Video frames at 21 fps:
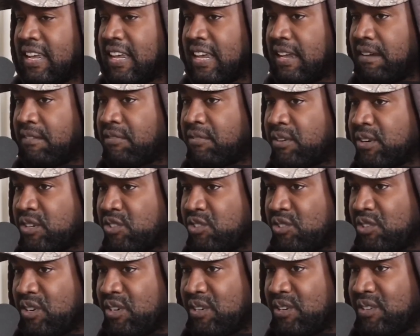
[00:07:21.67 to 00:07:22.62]
If we're
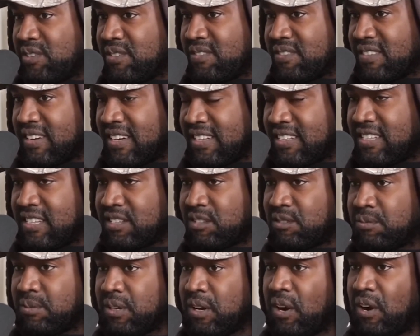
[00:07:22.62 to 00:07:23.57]
Jew, and
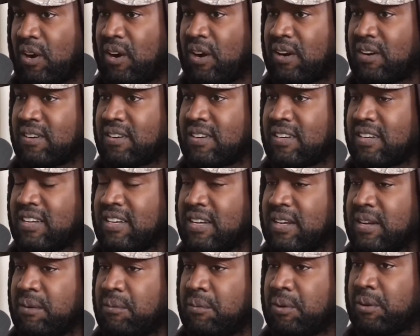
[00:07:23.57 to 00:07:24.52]
since we
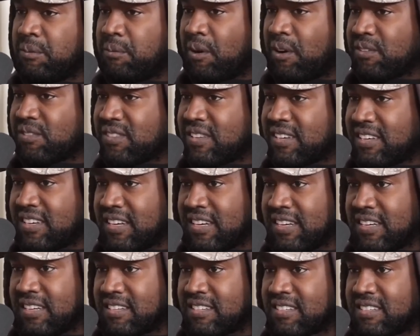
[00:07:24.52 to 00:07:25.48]
weren't the
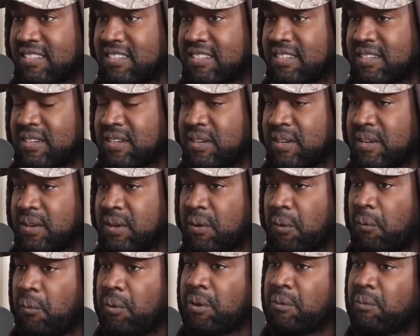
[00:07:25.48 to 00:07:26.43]
kings.
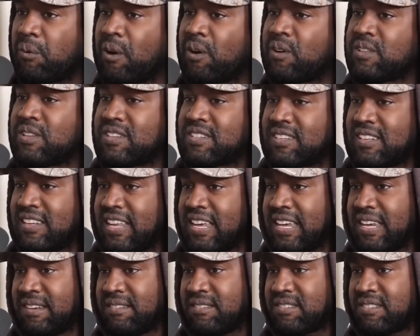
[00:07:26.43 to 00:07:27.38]
We were the
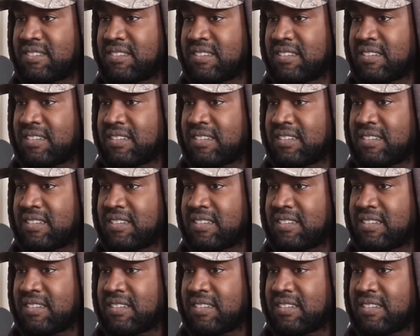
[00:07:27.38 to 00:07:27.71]
slaves